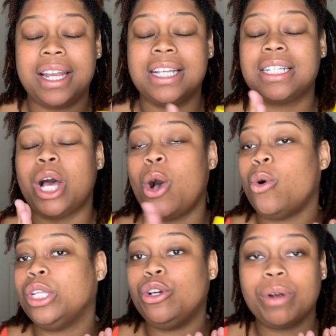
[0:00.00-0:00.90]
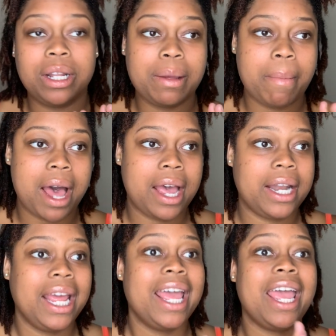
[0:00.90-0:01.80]
It's a holy grail of mine,
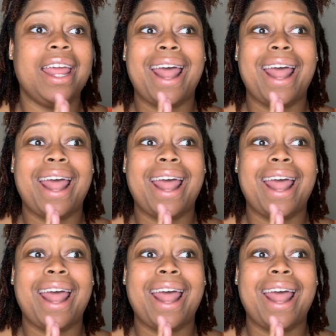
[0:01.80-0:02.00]
and